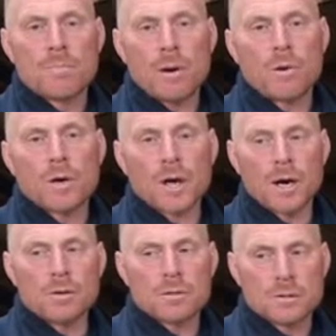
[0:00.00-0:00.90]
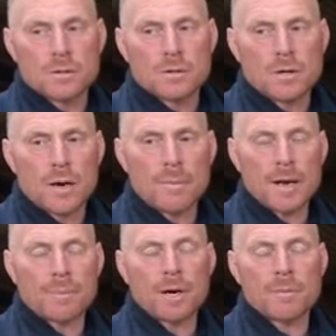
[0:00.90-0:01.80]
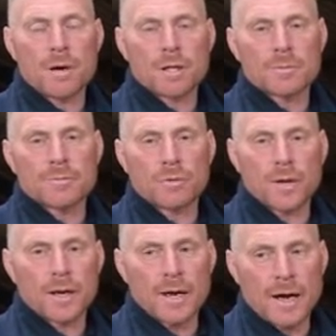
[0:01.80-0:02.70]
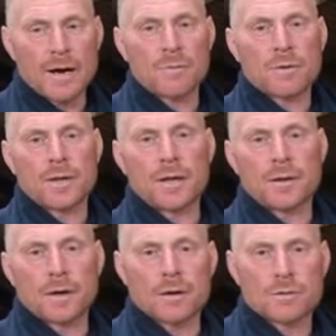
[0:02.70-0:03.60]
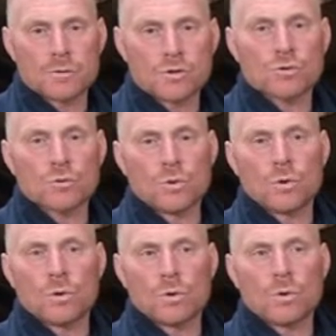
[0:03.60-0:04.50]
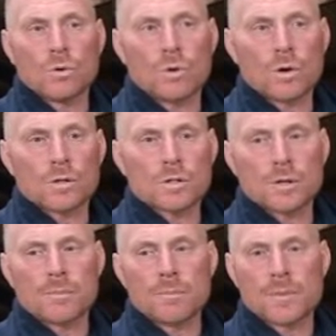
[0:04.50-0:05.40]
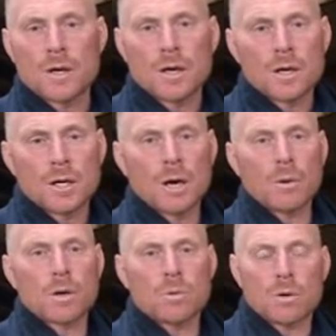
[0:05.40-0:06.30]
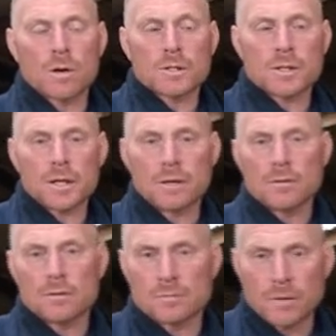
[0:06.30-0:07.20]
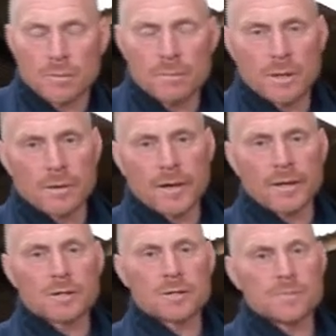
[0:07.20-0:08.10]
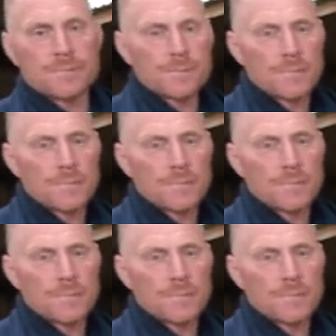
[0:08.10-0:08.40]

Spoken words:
bulk it out about a month before they calve with either straw or some lower quality round bale haylage.